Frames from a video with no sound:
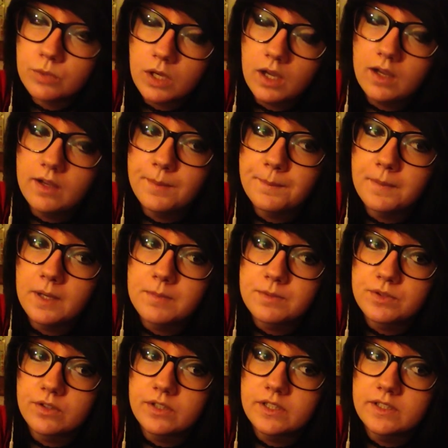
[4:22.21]
I'm
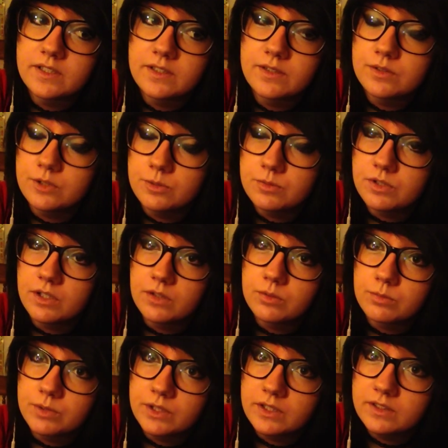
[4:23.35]
starting a YouTube channel
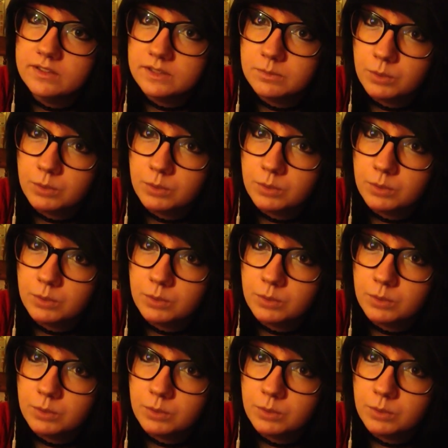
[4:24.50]
because